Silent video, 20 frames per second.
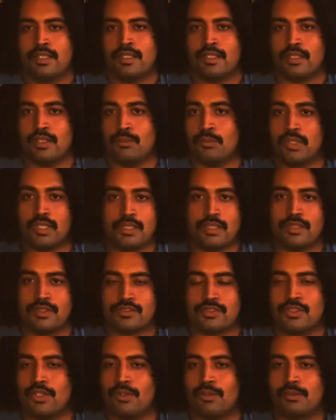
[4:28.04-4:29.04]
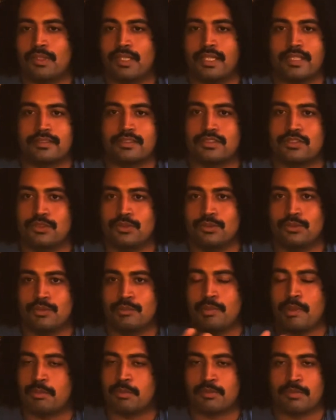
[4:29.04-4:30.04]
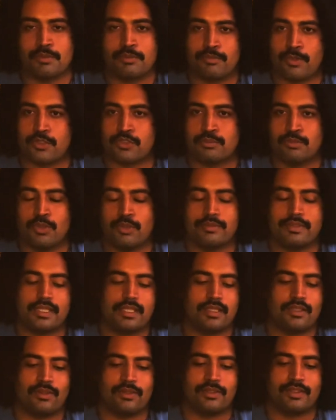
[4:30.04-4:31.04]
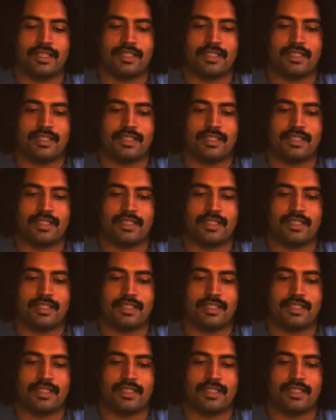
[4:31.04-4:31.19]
he was, connected to people from the first movie and all that.